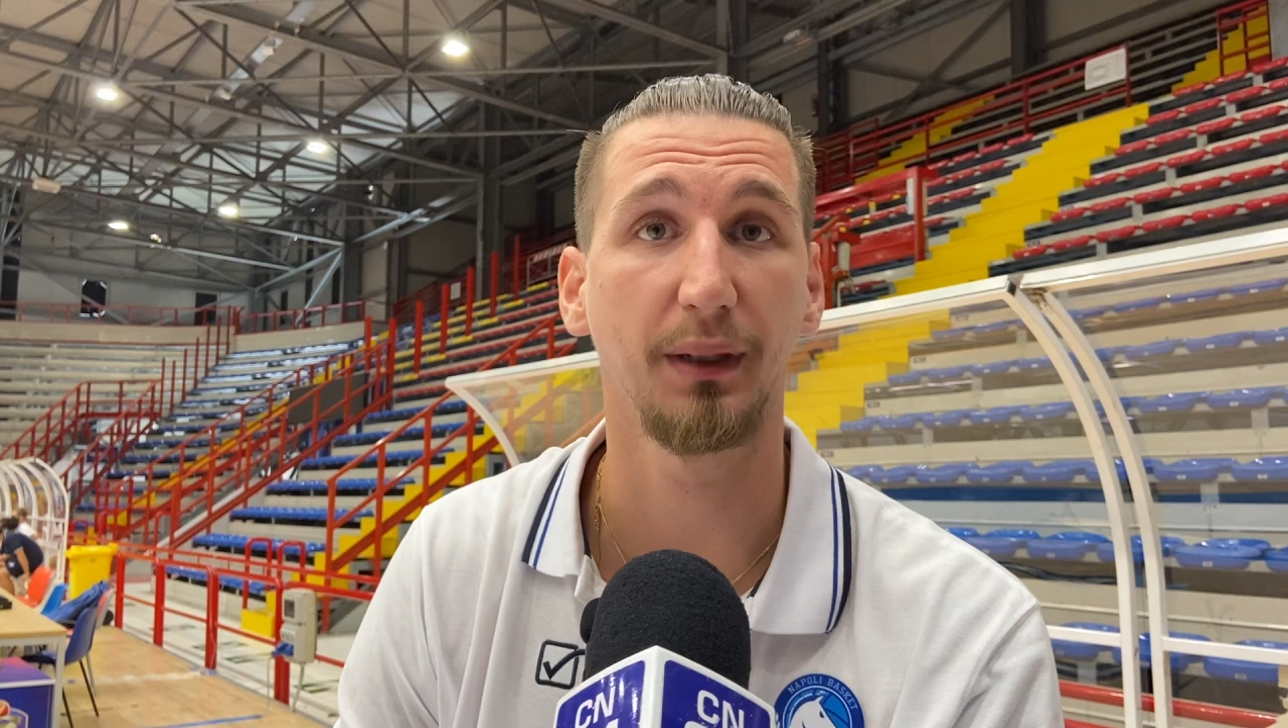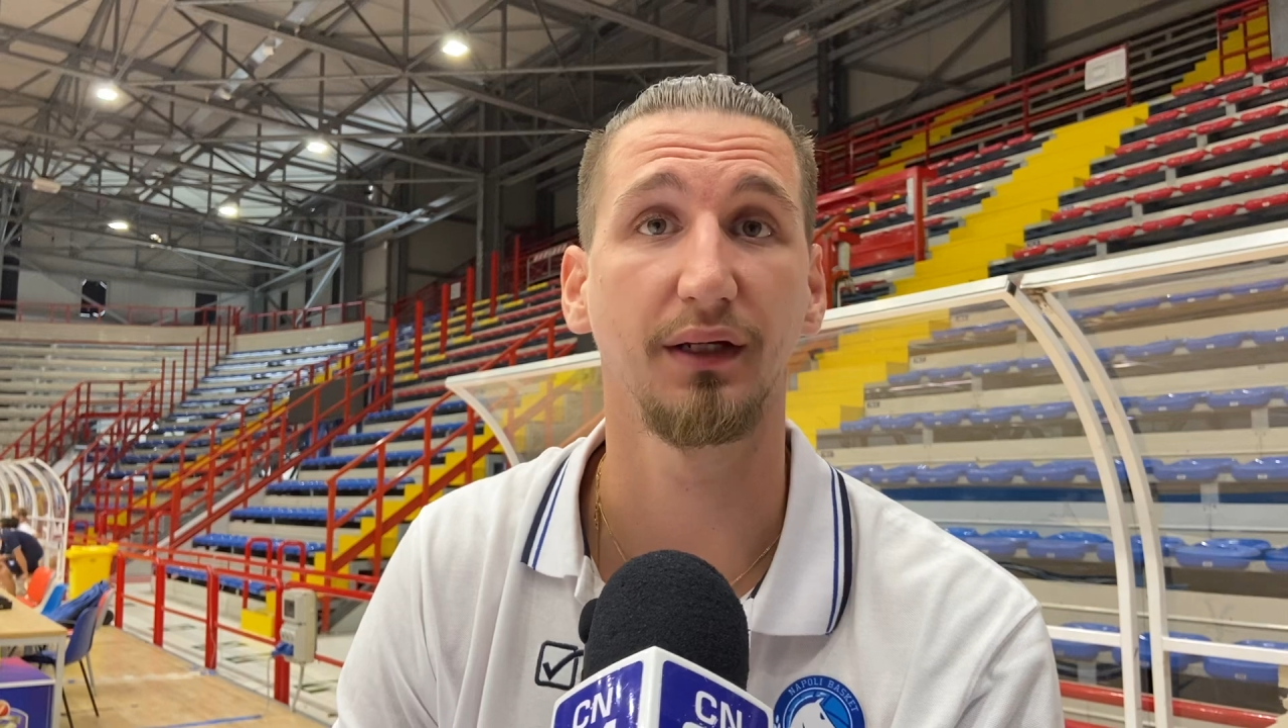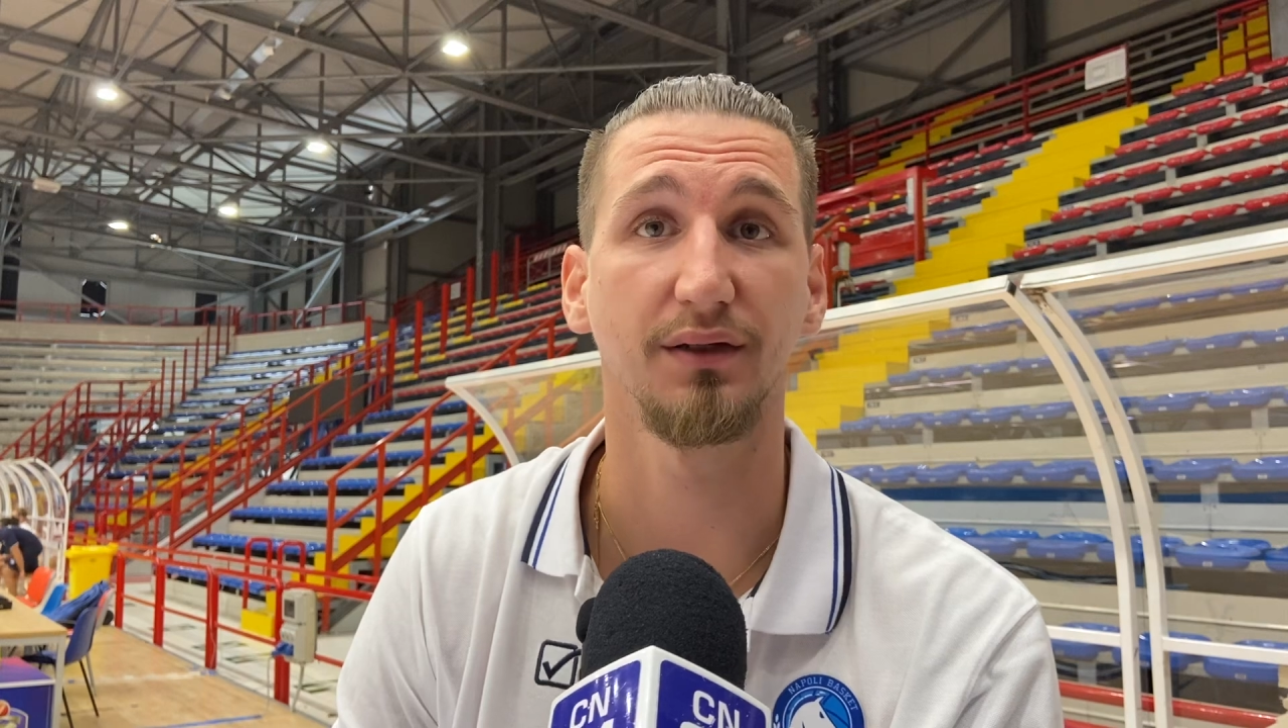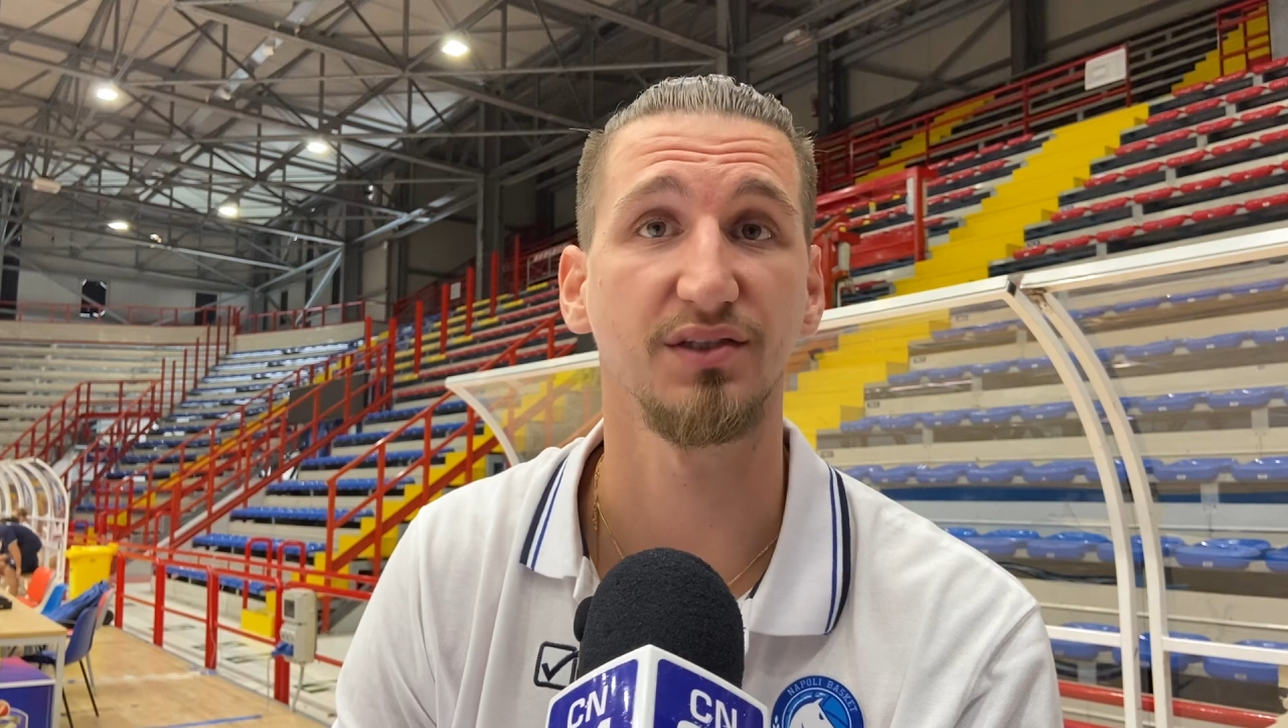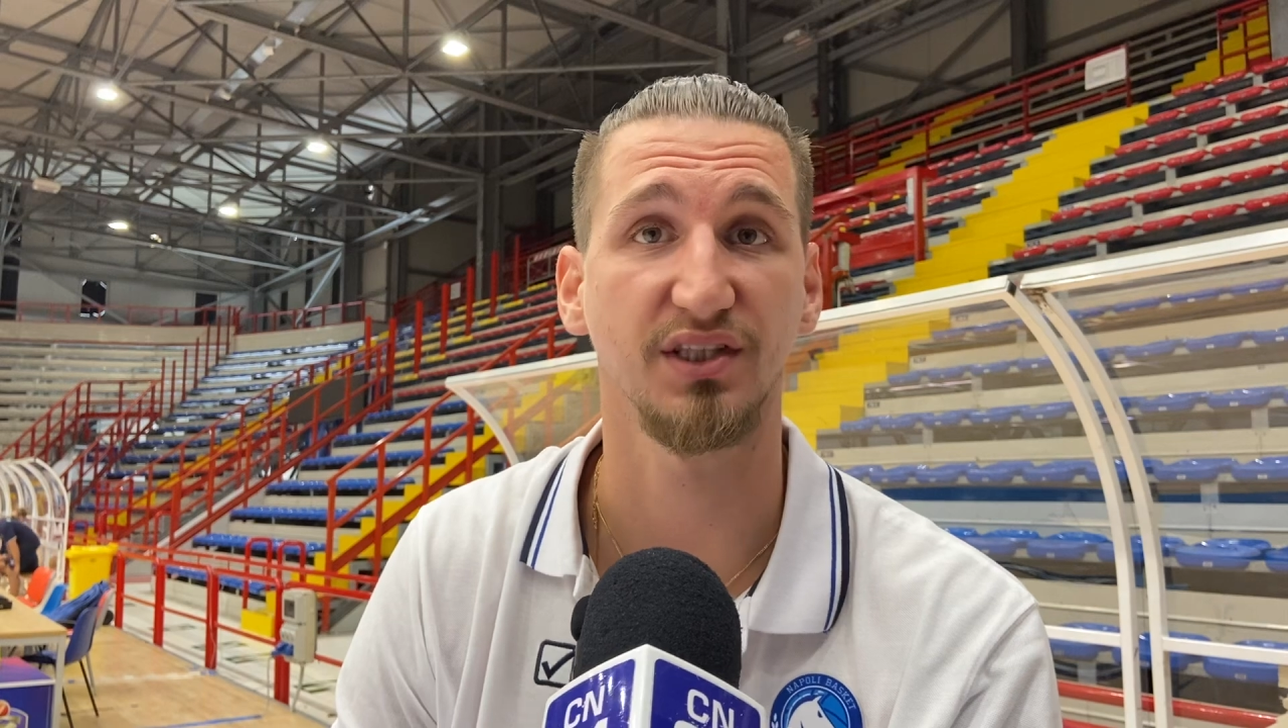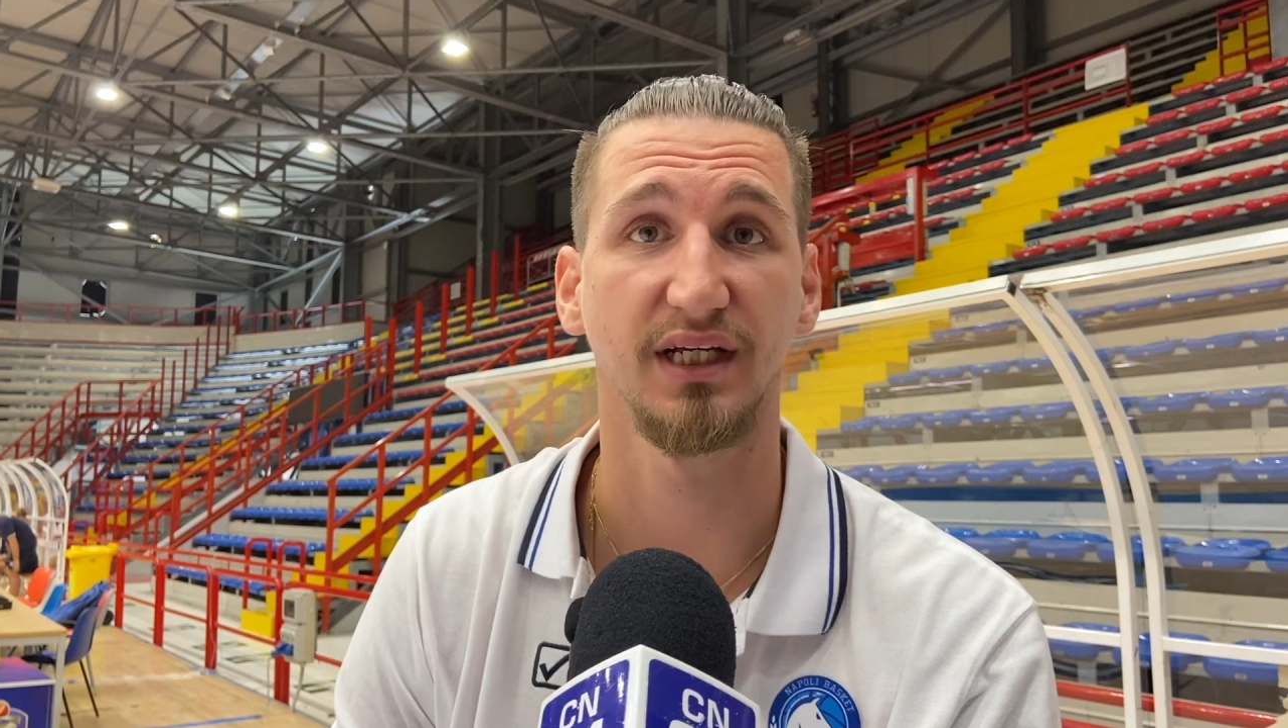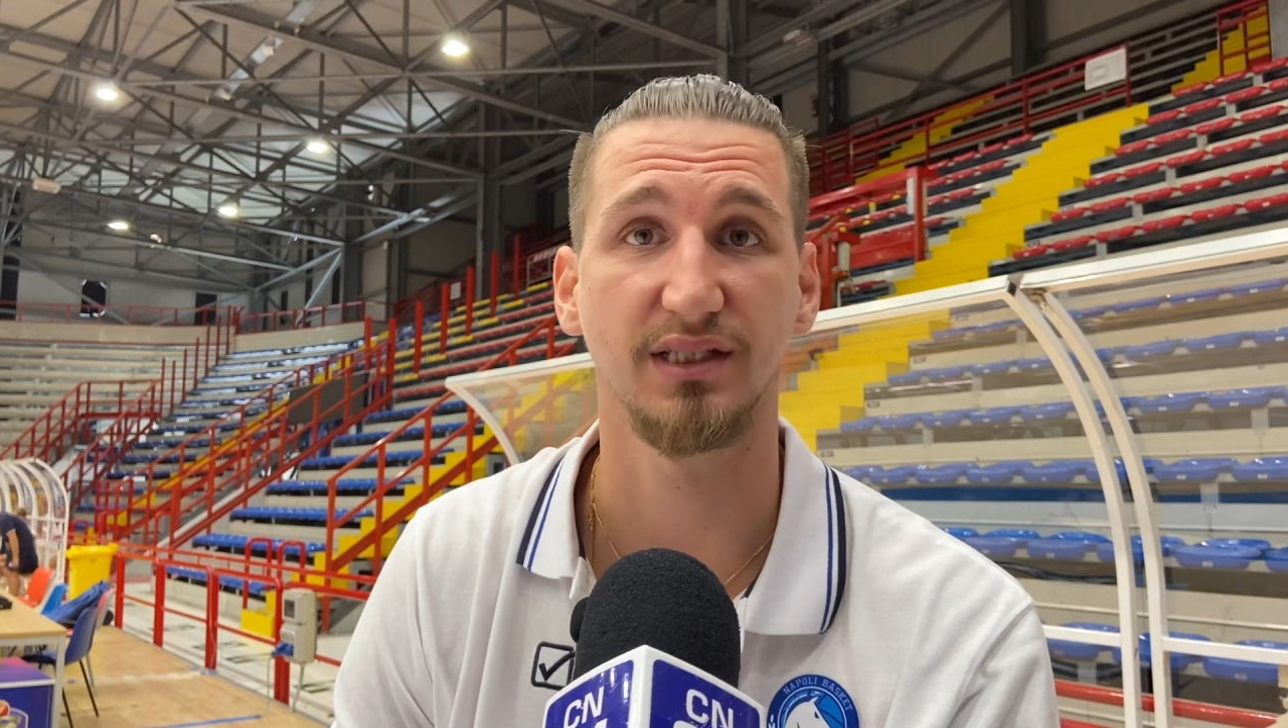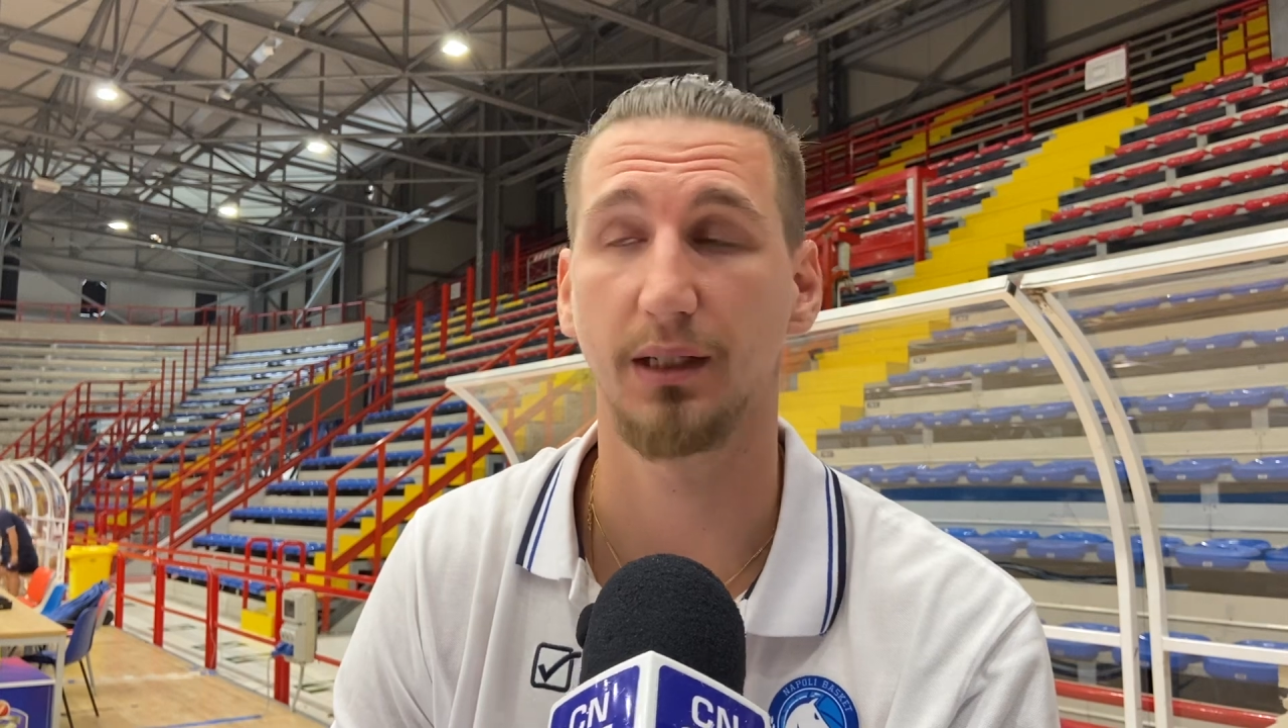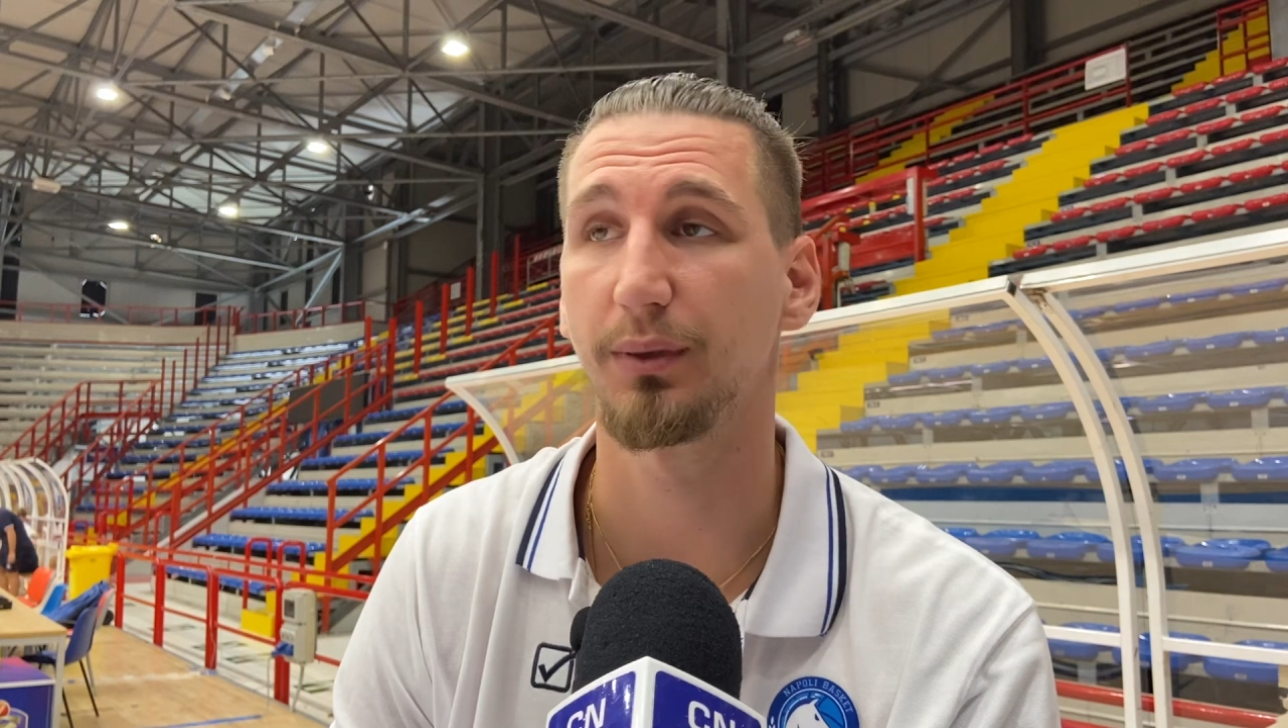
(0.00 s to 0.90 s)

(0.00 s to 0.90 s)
been in the States,